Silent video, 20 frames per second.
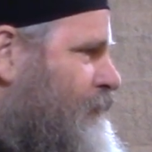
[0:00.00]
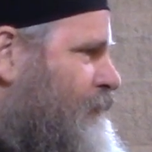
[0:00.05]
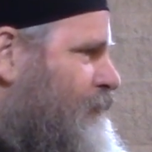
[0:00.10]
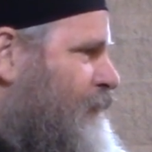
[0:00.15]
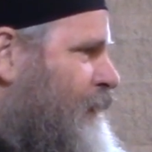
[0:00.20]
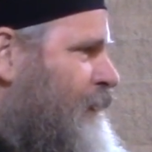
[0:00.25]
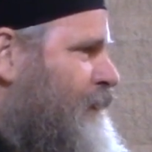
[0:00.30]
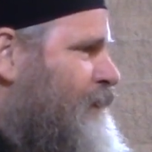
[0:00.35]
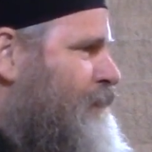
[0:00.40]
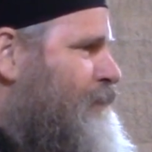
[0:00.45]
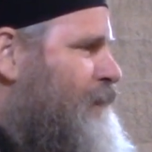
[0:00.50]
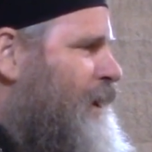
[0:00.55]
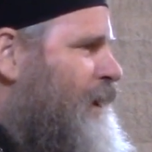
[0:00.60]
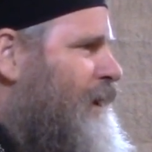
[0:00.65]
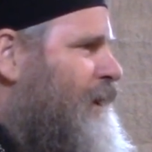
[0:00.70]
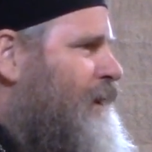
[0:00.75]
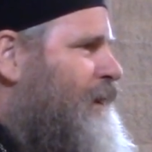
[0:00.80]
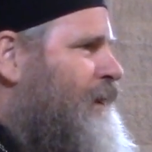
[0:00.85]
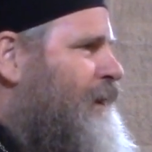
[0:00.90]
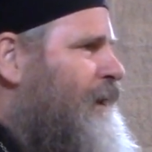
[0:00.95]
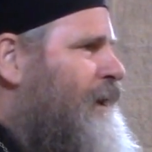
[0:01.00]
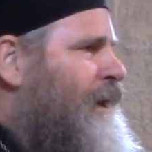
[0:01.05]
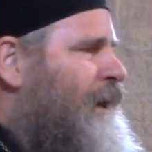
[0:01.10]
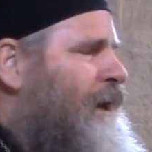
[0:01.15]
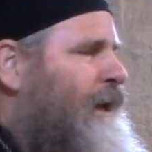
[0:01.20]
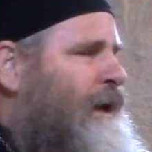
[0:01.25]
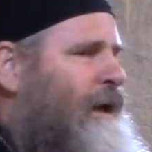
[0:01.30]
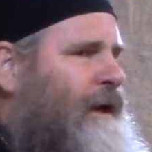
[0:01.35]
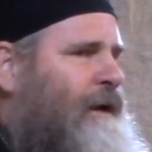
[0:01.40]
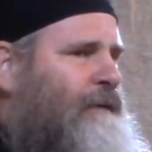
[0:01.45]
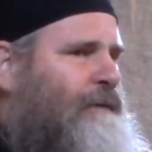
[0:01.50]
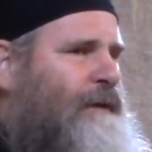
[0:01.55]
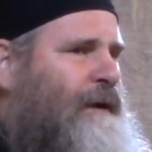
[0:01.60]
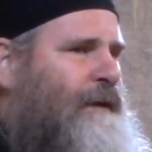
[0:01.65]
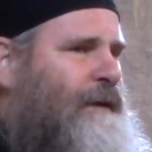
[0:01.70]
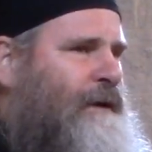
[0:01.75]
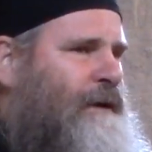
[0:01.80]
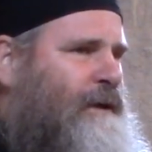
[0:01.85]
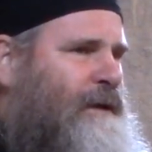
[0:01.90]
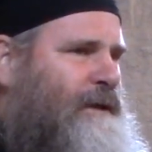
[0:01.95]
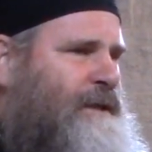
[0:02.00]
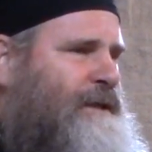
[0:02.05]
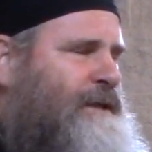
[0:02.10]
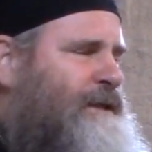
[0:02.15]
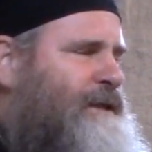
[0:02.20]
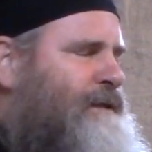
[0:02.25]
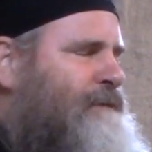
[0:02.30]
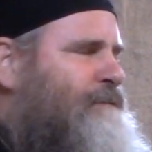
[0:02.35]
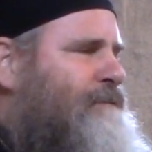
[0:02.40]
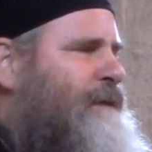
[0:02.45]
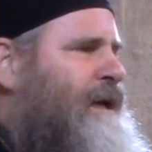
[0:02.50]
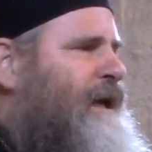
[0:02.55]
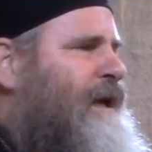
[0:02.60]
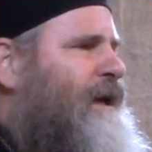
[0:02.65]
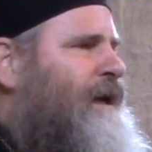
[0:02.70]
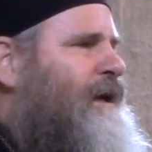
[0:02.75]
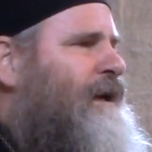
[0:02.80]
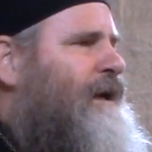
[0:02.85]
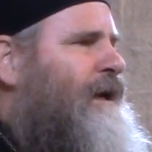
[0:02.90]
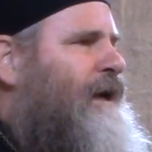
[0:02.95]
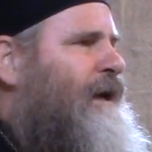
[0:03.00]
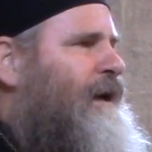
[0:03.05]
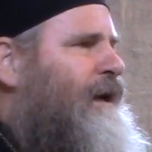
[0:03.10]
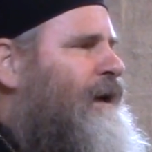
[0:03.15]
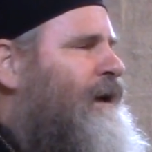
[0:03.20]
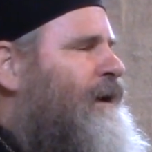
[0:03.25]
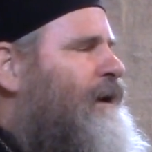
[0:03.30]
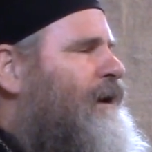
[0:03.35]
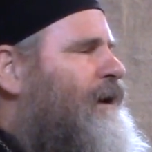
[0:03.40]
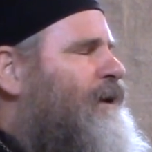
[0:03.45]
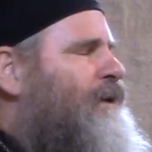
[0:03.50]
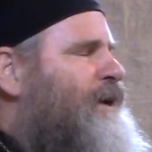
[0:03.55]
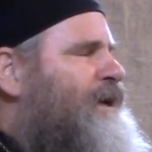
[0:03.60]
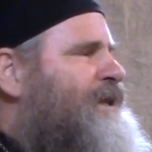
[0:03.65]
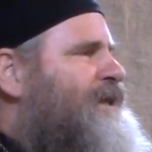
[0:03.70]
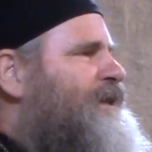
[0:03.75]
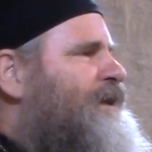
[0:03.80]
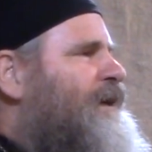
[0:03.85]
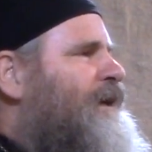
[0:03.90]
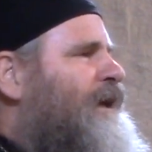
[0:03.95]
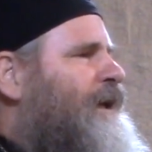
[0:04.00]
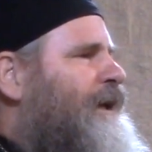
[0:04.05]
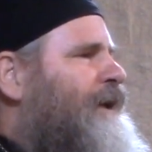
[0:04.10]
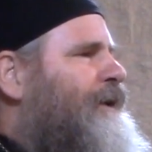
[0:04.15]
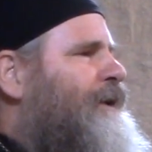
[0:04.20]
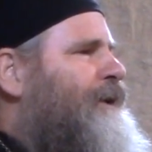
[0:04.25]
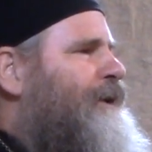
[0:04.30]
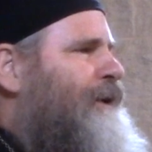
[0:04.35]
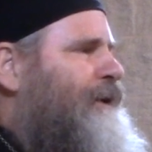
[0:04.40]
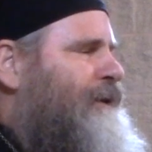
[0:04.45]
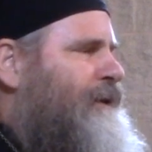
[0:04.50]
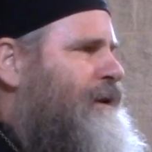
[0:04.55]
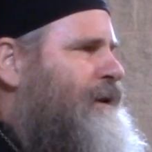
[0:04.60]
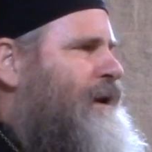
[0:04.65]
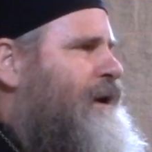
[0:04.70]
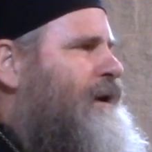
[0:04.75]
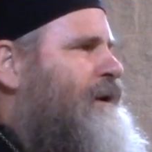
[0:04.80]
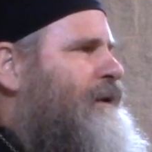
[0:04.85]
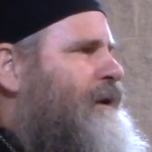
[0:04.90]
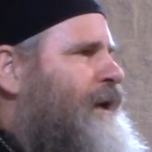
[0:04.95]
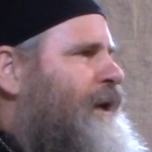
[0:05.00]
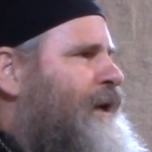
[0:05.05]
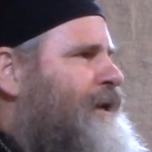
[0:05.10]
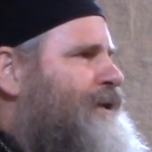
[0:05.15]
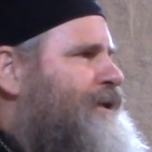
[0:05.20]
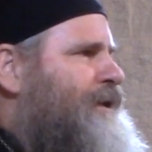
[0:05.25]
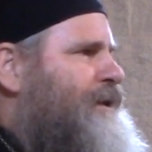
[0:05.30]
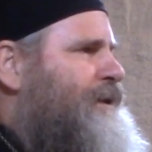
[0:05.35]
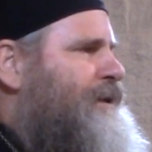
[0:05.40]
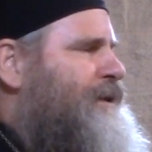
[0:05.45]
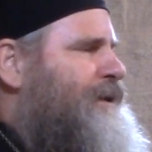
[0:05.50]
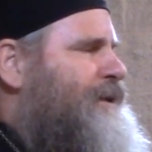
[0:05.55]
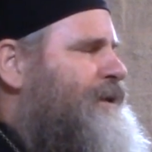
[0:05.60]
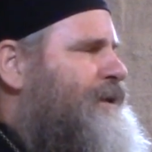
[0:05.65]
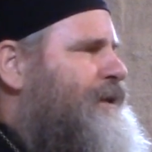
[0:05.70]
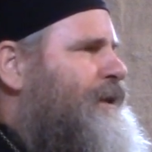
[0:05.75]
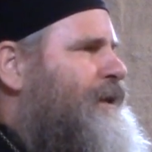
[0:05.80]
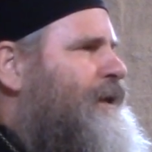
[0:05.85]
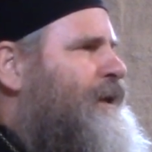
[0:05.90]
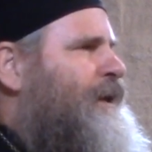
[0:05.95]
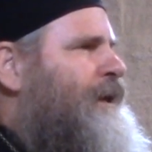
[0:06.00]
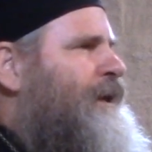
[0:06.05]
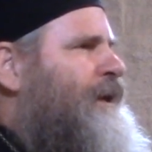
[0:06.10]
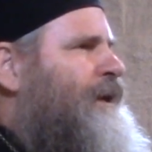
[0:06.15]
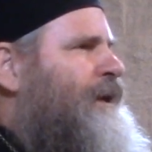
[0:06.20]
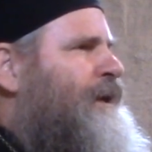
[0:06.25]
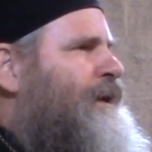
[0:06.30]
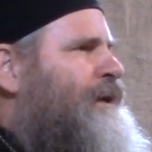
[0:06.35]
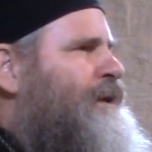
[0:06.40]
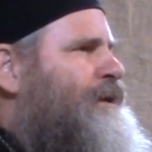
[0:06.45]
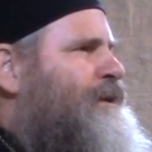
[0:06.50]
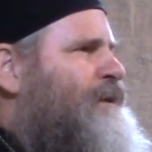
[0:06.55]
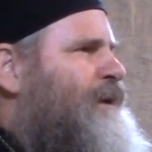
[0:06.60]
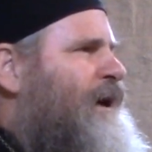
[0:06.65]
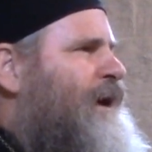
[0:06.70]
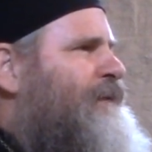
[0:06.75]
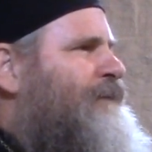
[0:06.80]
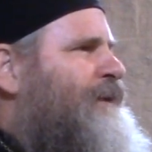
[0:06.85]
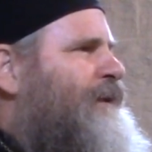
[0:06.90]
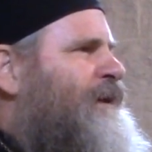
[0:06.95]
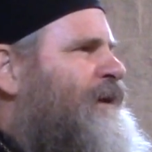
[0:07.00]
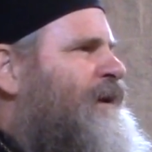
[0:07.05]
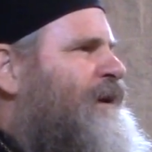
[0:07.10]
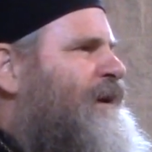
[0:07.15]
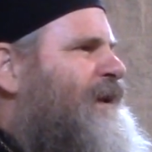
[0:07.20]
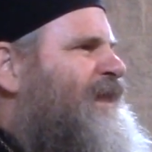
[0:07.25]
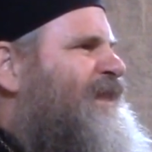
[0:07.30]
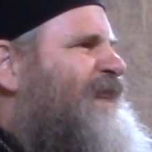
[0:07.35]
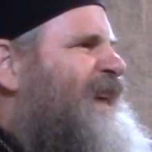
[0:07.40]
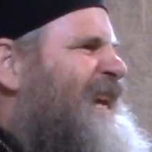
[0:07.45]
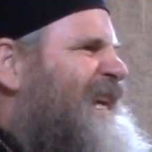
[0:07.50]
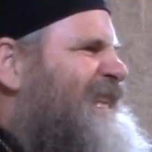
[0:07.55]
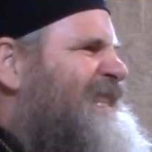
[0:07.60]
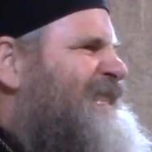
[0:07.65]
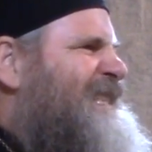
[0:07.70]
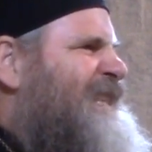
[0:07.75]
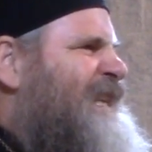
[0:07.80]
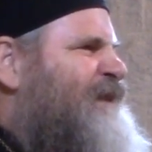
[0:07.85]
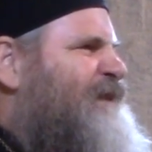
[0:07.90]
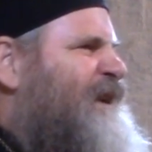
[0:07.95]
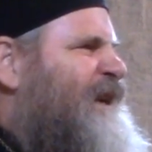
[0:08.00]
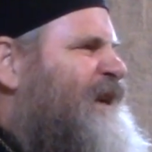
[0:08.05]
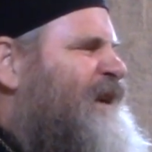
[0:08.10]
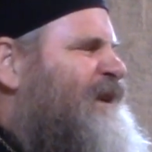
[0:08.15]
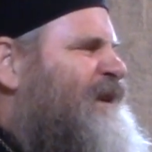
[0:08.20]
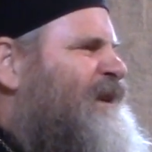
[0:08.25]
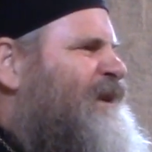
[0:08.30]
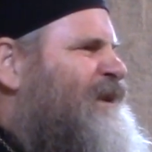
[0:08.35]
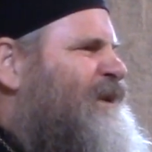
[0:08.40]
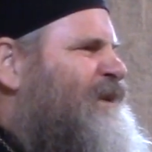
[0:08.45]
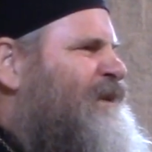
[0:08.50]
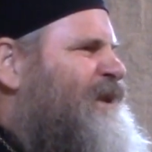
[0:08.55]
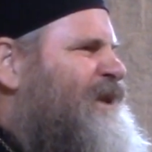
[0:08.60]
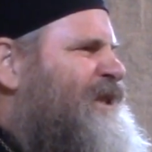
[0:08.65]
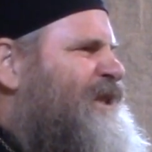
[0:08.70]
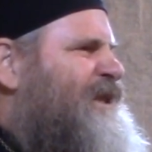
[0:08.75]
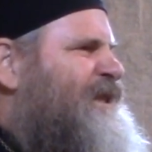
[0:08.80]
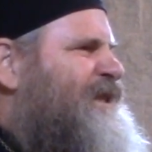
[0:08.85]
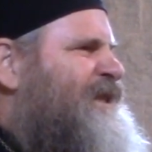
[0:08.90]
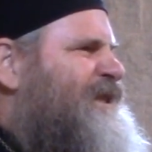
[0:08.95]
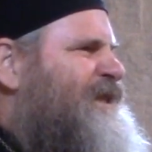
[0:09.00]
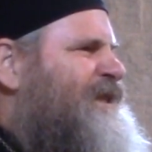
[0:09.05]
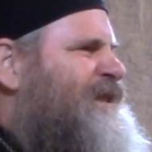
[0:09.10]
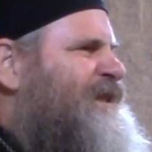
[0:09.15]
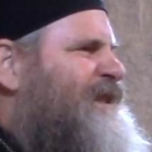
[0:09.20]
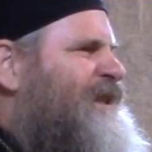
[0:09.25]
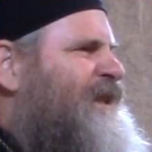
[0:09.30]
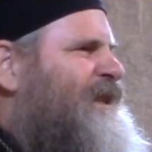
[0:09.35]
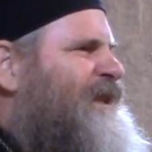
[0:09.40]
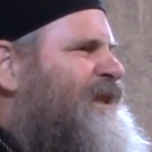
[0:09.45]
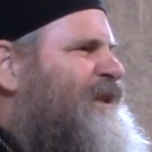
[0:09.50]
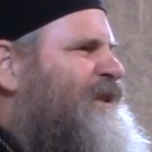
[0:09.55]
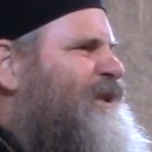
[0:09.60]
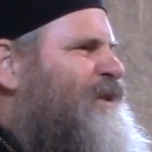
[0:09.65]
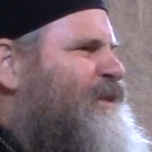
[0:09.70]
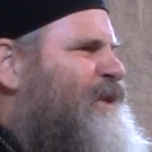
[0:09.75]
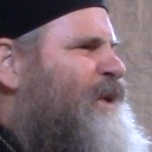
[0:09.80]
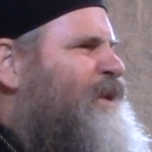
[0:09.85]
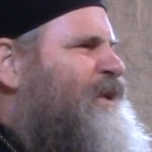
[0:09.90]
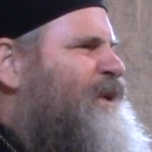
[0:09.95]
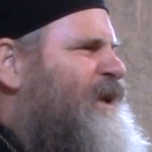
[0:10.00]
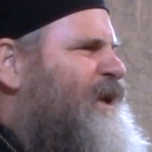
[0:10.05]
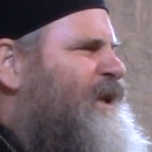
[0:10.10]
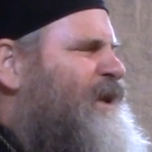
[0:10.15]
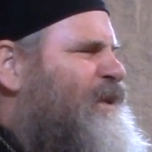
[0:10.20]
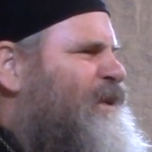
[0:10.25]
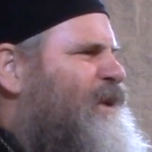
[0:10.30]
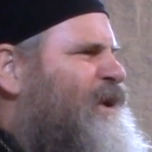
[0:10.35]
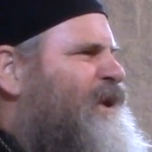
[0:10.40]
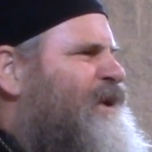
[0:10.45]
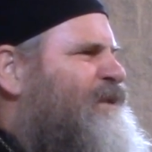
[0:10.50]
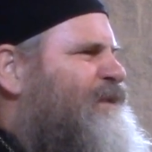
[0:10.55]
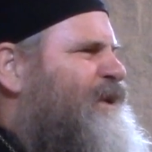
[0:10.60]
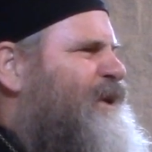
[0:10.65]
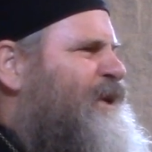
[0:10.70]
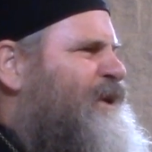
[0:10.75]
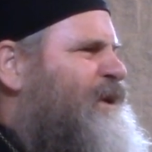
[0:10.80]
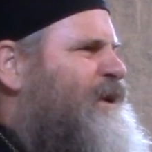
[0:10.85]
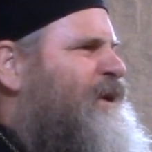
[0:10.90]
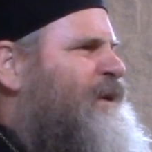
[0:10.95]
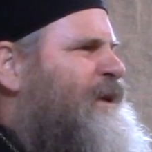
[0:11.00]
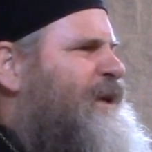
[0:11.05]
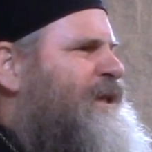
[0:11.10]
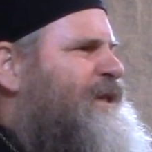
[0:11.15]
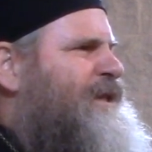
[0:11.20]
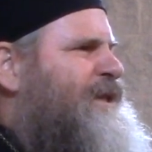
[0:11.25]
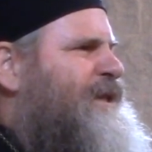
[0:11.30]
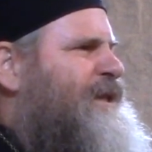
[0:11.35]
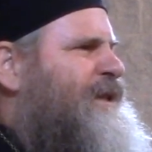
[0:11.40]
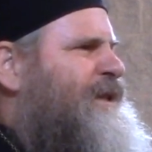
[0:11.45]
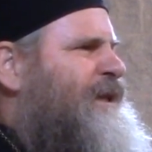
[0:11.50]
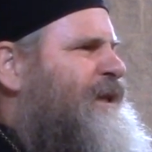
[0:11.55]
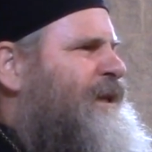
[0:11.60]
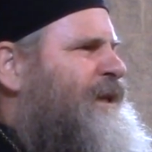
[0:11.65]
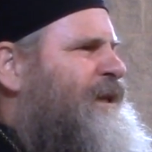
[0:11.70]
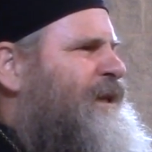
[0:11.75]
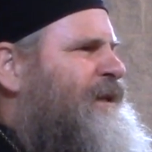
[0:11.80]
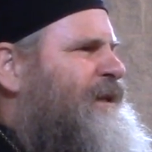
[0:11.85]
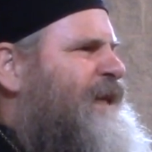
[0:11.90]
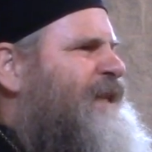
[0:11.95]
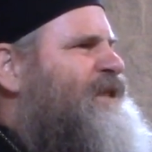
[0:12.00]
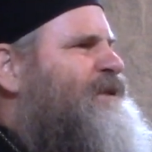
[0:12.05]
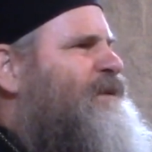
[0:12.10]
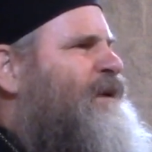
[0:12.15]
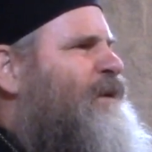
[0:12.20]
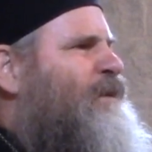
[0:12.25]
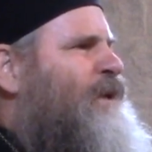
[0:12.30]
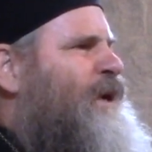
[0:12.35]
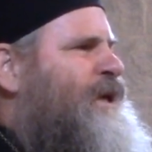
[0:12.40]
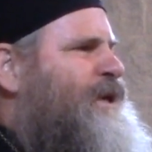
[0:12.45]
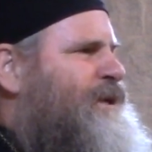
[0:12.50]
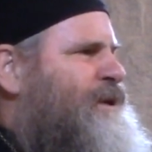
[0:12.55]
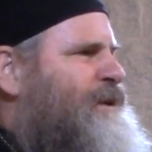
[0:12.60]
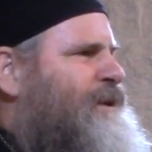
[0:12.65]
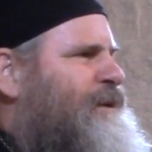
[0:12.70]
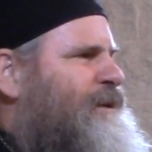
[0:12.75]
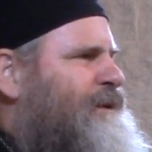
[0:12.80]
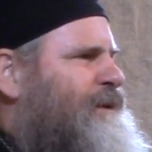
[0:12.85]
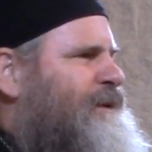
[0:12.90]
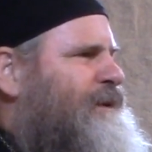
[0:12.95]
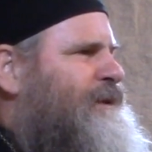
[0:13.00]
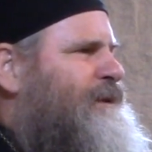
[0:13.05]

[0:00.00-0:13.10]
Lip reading: Father Mark and Father Chrysostom make crystal clear to your congregations, to offer thanksgiving, which is the root of the word for Eucharist. That's what we do.